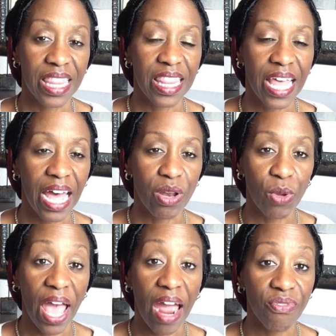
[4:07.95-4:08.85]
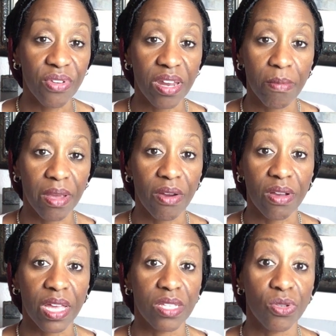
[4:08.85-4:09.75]
that African
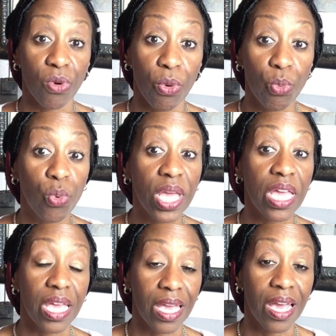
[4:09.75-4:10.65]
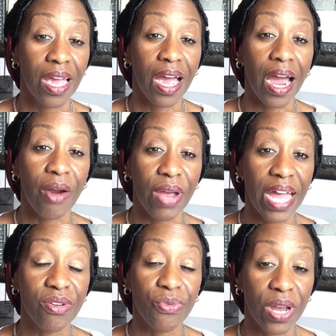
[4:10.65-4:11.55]
Americans or we are
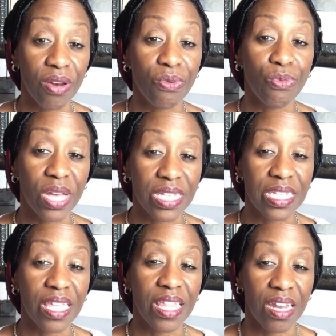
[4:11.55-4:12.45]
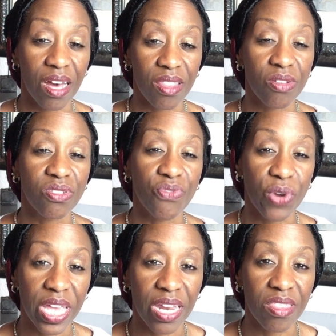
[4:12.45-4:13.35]
at greater risk than others
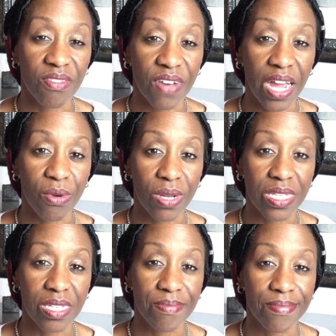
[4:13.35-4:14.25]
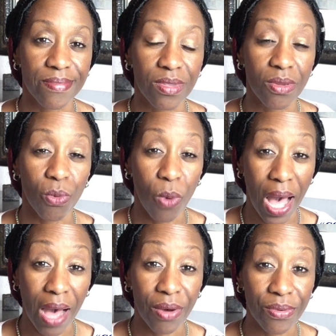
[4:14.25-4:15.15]
for getting the virus.
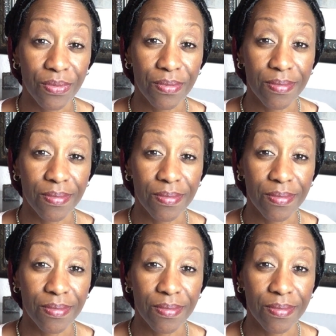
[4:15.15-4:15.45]
Wow,